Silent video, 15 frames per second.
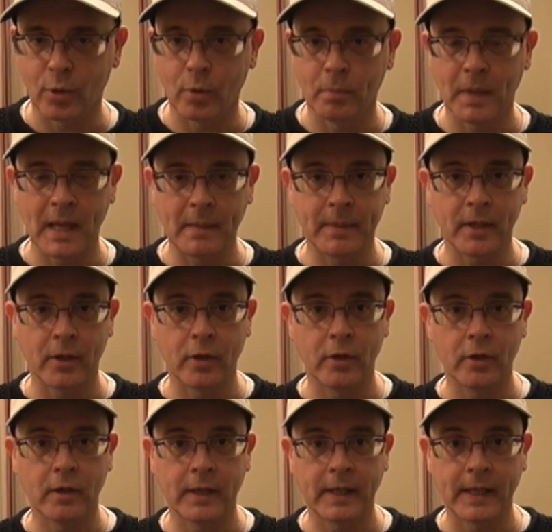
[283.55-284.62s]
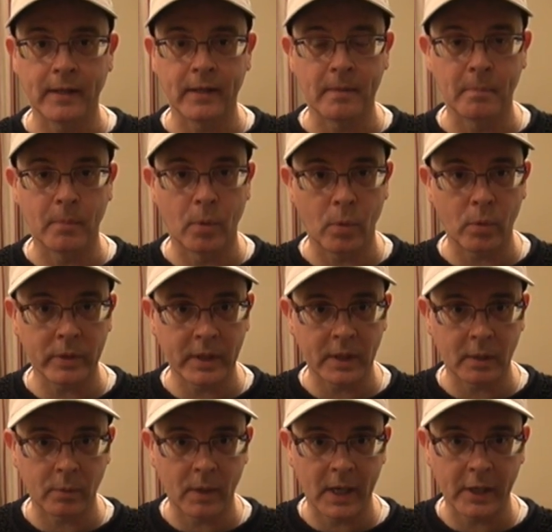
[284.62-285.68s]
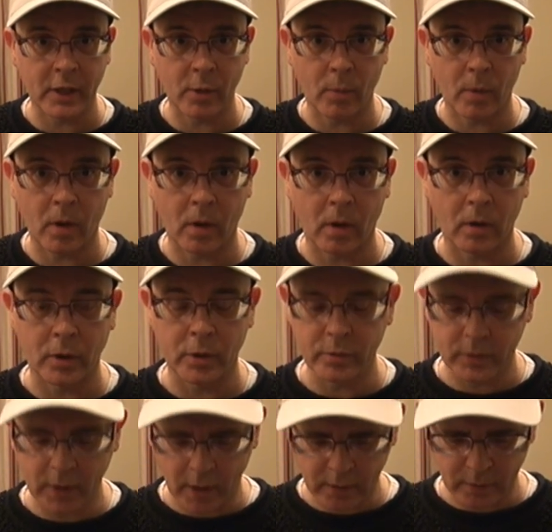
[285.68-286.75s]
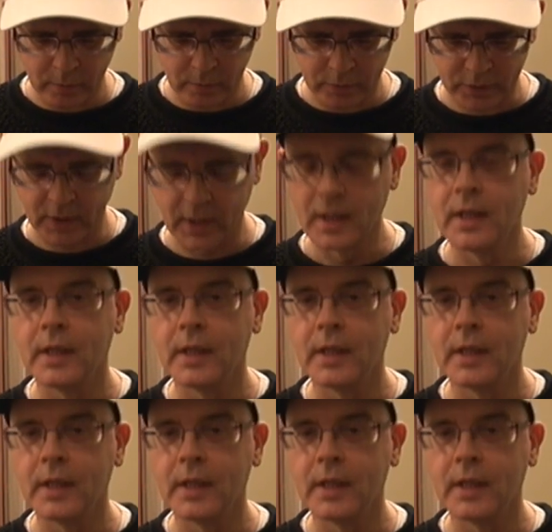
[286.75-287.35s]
or maybe early in the morning where you are. Who knows?